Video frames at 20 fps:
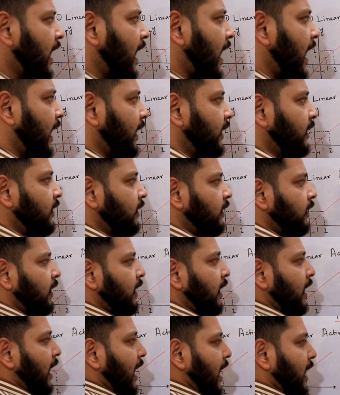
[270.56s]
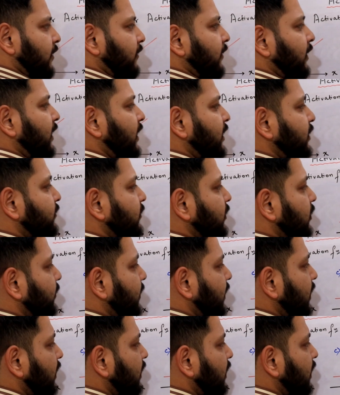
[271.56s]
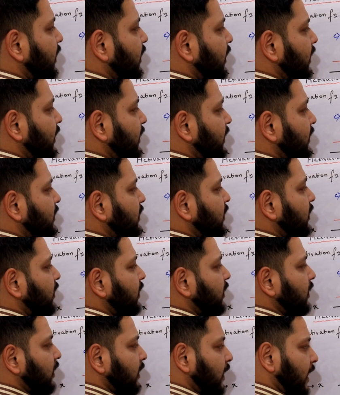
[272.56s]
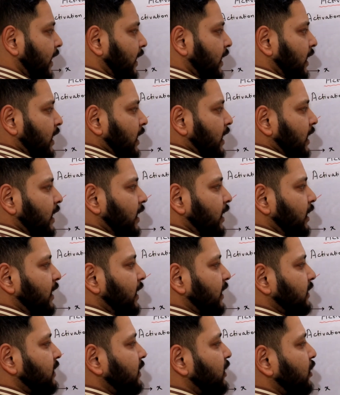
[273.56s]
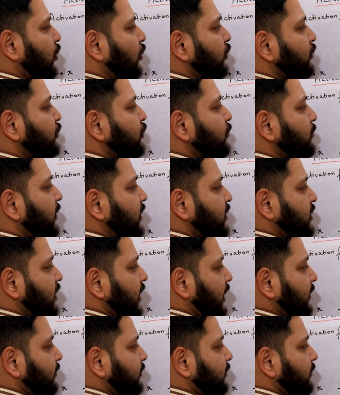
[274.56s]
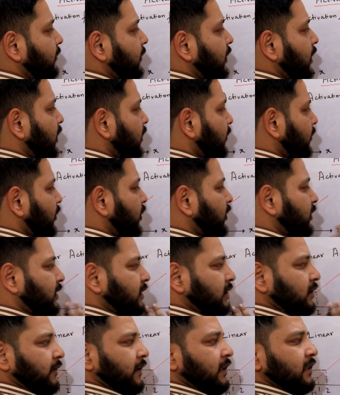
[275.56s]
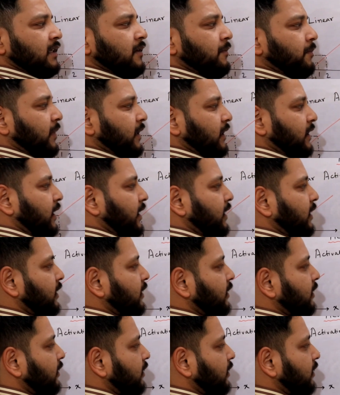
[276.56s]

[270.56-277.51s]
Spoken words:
and advantage will be it is like it doesn't consume much time, because it is very simple thing.